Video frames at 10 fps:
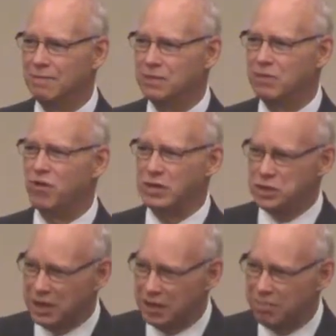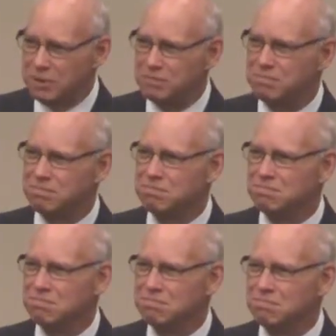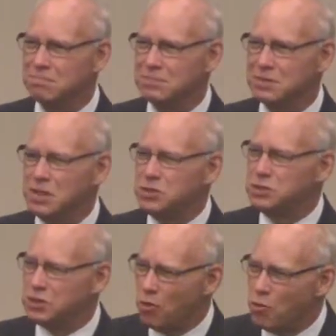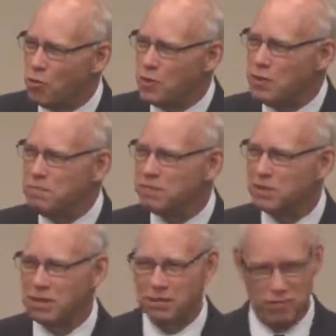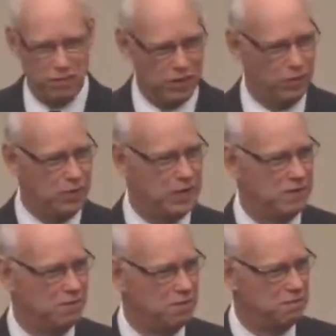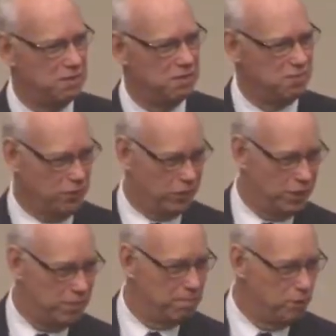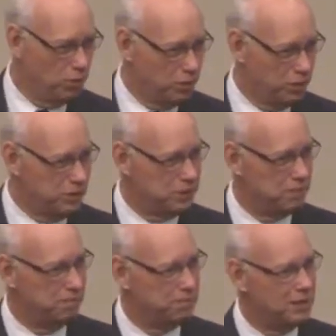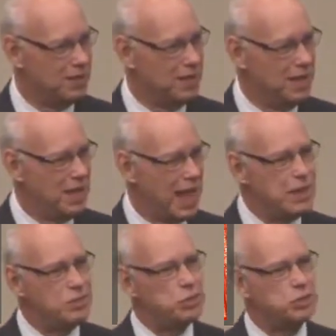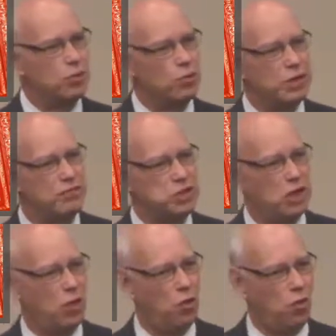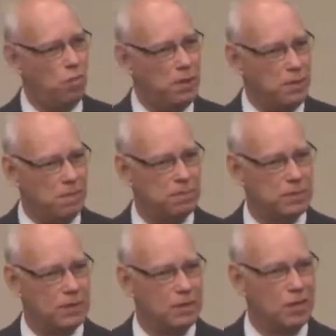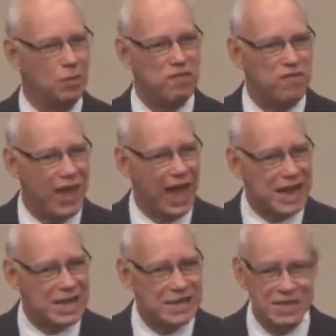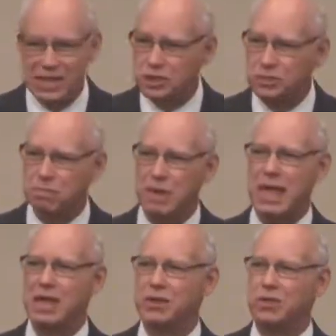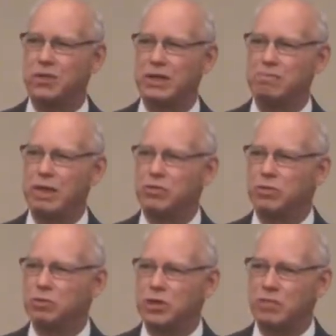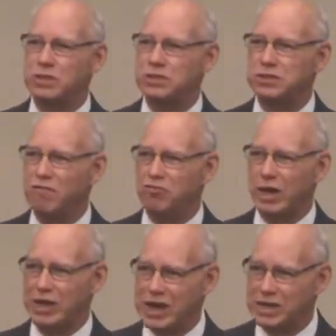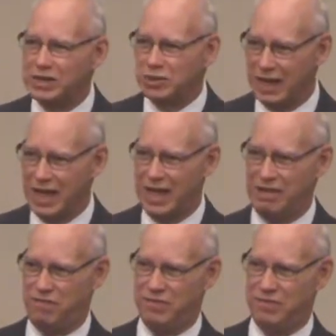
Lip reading: Friendship. So very, very important. And in the story of Job, we find this man who had been through so much suffering in his life.